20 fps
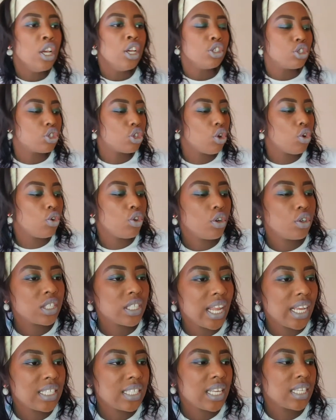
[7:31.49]
So your
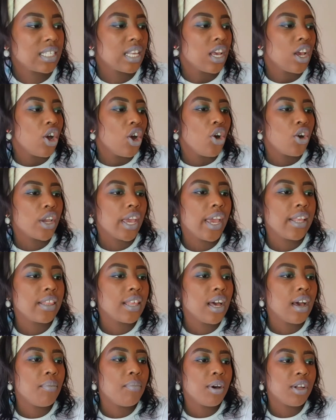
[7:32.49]
slide says, okay,
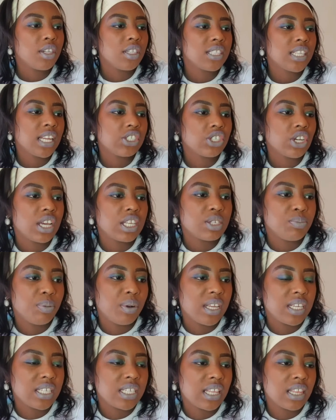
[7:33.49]
the model denture is
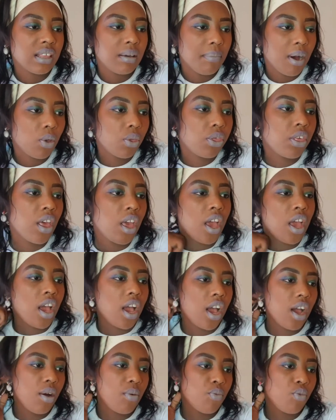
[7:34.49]
placed in the mouth
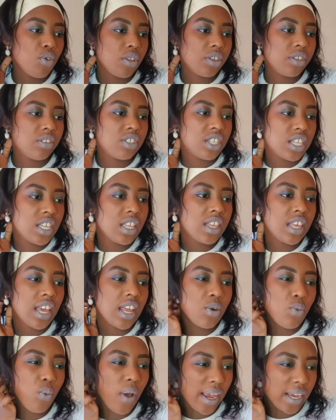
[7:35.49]
with teeth
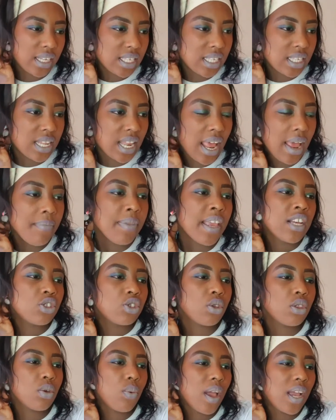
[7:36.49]
in wax. Ne?
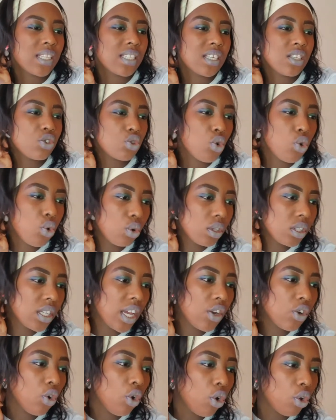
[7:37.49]
So the wax is cooled
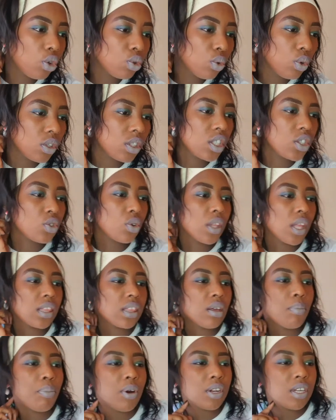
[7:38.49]
in cold water so that
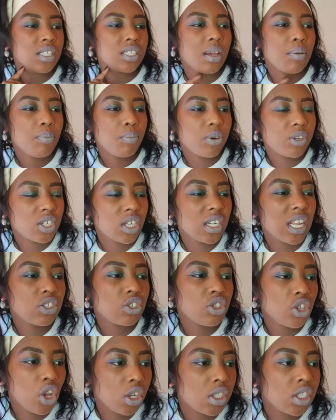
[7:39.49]
the body temperature does
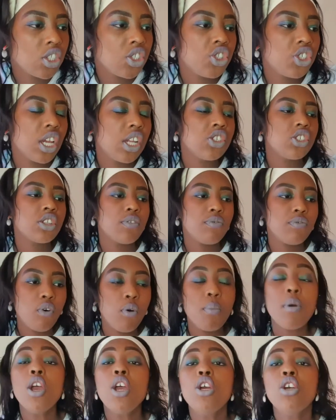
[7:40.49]
not change the
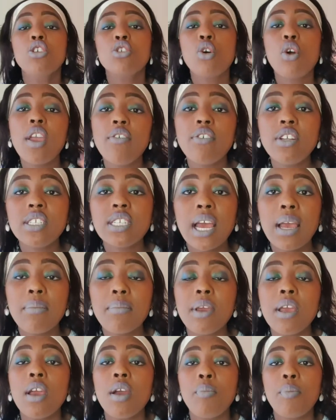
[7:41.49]
form. So every time,
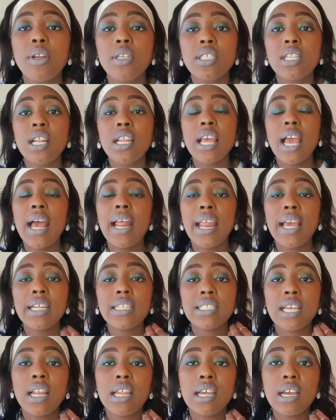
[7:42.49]
personally, I like
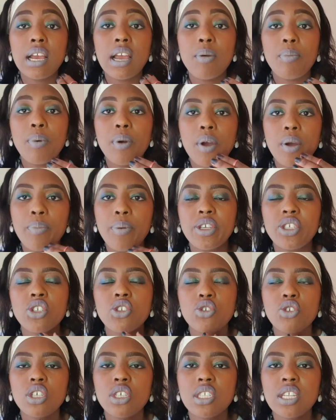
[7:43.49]
telling a
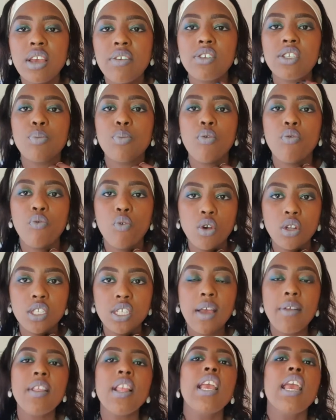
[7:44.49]
patient to just have a sip of
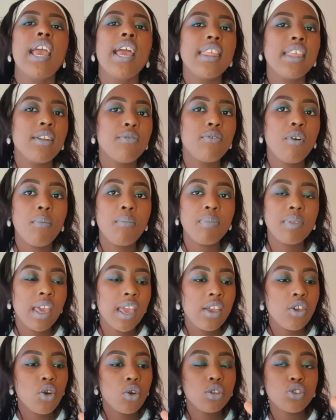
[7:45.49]
water, and then from there
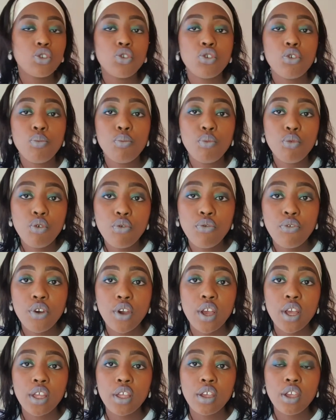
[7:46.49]
you're going to remove
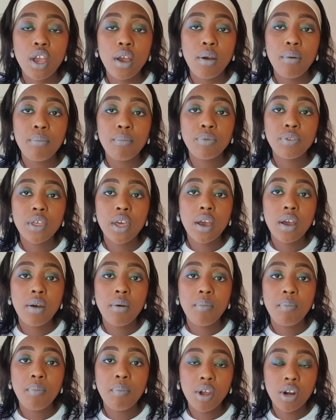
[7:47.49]
the
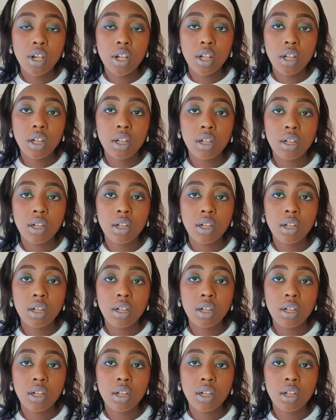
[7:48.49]
model